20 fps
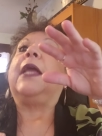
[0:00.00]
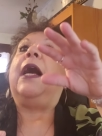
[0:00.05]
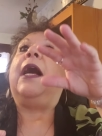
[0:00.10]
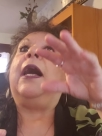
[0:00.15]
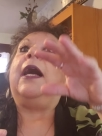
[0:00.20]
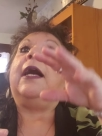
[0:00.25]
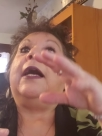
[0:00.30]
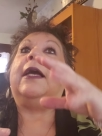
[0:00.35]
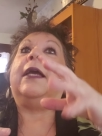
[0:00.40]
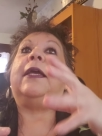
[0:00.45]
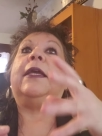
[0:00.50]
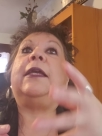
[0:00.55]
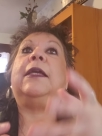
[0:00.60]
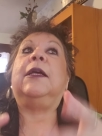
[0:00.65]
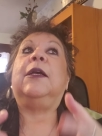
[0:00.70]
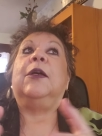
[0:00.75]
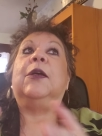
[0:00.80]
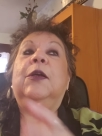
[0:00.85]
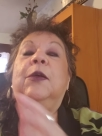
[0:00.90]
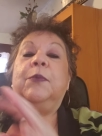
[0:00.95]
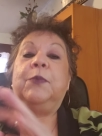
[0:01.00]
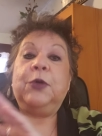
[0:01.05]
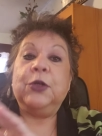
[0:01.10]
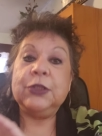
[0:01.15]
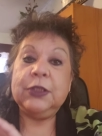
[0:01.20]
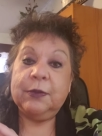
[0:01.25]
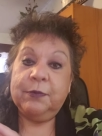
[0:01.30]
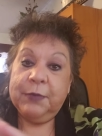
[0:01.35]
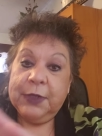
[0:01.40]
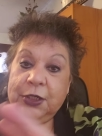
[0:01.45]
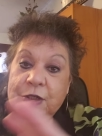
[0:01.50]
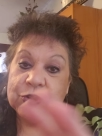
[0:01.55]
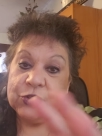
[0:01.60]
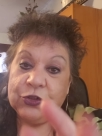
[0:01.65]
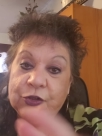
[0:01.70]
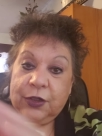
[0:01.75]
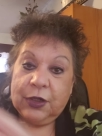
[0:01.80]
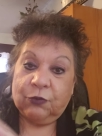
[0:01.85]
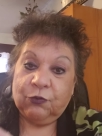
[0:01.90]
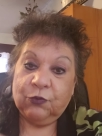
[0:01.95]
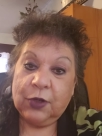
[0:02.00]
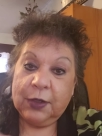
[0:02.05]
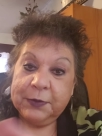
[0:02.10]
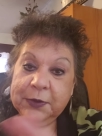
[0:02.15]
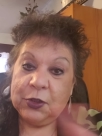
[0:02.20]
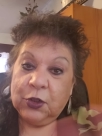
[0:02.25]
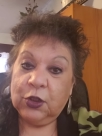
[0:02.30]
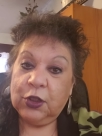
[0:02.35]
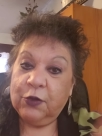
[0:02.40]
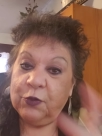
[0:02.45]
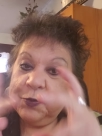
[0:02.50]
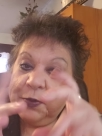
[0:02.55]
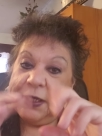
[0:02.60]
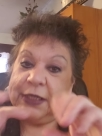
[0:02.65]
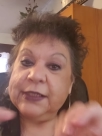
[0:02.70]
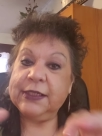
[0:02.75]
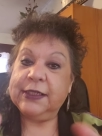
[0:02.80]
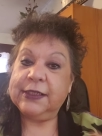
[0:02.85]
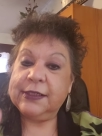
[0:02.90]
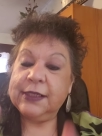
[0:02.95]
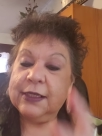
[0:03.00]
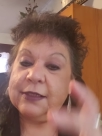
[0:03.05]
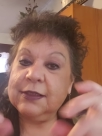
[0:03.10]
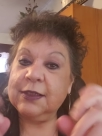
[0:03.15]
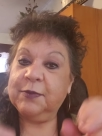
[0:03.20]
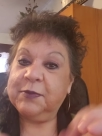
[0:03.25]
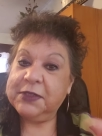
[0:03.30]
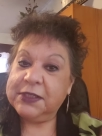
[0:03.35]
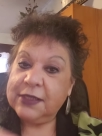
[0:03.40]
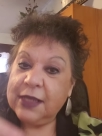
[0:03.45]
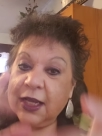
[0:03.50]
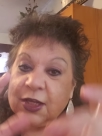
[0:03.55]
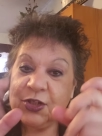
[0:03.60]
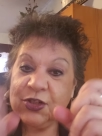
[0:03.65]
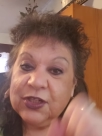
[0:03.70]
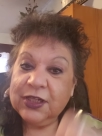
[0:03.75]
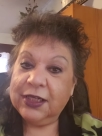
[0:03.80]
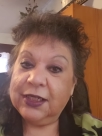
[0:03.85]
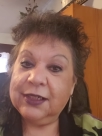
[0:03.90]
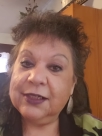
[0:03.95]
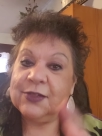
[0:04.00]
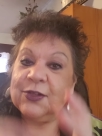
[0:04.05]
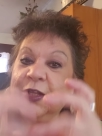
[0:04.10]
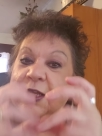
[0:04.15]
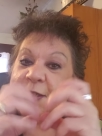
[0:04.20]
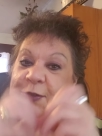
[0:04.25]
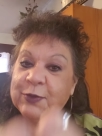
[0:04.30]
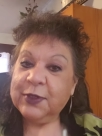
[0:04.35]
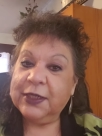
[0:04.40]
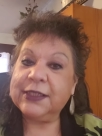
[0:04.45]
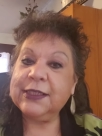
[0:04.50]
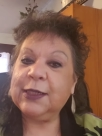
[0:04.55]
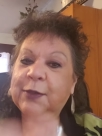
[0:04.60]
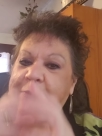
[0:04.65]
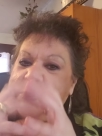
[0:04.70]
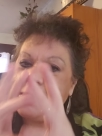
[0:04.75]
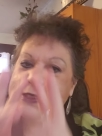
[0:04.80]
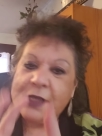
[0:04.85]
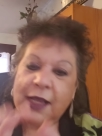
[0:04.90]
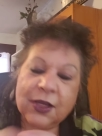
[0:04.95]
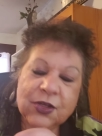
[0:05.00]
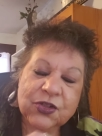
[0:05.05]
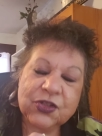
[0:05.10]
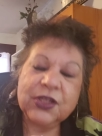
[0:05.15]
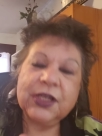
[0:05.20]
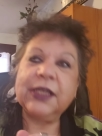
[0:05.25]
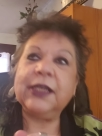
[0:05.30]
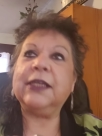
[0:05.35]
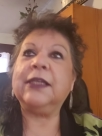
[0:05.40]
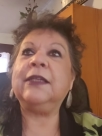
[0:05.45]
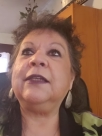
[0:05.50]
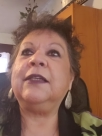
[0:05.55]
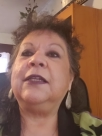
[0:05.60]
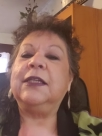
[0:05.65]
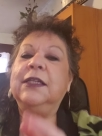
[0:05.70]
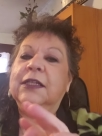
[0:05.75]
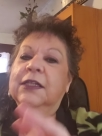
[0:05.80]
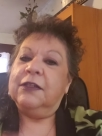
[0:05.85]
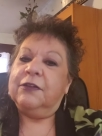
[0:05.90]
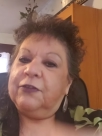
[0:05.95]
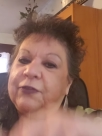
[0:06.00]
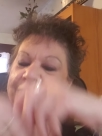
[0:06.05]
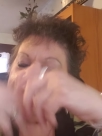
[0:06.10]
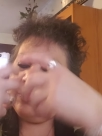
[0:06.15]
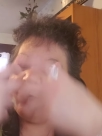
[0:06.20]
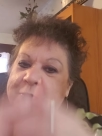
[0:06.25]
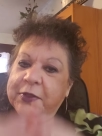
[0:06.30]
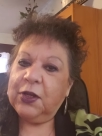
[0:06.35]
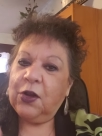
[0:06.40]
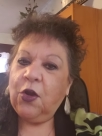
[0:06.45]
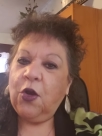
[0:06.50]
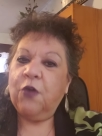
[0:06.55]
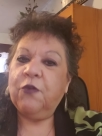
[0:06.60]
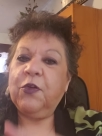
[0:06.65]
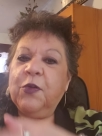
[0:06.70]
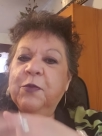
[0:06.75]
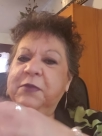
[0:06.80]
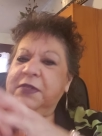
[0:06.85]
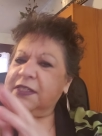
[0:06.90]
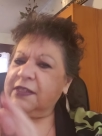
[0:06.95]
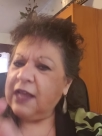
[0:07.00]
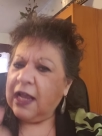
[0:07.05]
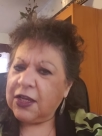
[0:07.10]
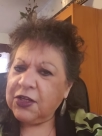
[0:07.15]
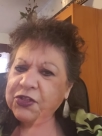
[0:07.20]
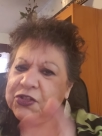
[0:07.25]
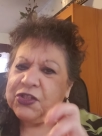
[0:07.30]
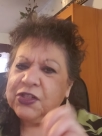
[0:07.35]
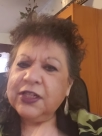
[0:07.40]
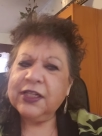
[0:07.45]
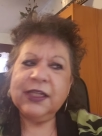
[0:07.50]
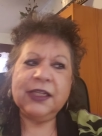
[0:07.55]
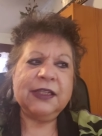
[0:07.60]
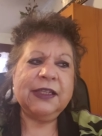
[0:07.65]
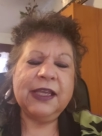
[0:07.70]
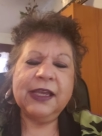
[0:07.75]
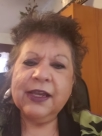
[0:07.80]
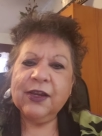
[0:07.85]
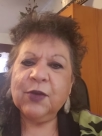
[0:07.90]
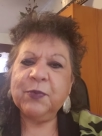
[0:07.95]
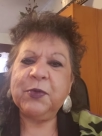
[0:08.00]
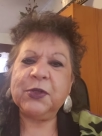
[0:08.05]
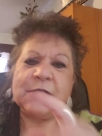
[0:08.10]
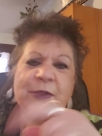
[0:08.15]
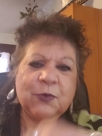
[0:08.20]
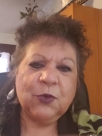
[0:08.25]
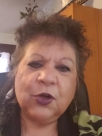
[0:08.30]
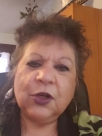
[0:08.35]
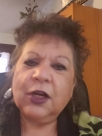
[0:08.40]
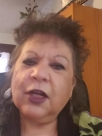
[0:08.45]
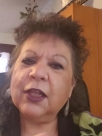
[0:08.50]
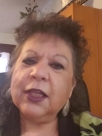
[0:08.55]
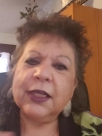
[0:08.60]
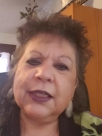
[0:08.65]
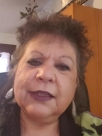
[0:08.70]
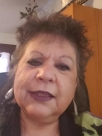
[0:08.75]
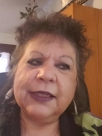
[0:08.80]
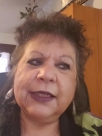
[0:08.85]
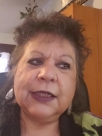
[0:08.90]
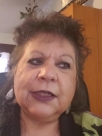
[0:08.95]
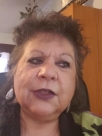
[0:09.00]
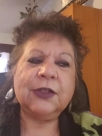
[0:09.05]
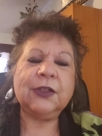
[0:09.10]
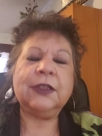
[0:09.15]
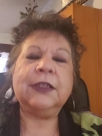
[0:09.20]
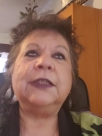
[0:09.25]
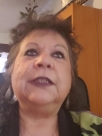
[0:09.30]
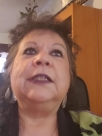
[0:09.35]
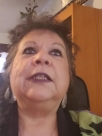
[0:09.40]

I put the mixture and I rubbed it all over the place, and it says to massage it in. So that's what I did. I massaged it in, flipped it over, massaged it in there, put some more garlic in there.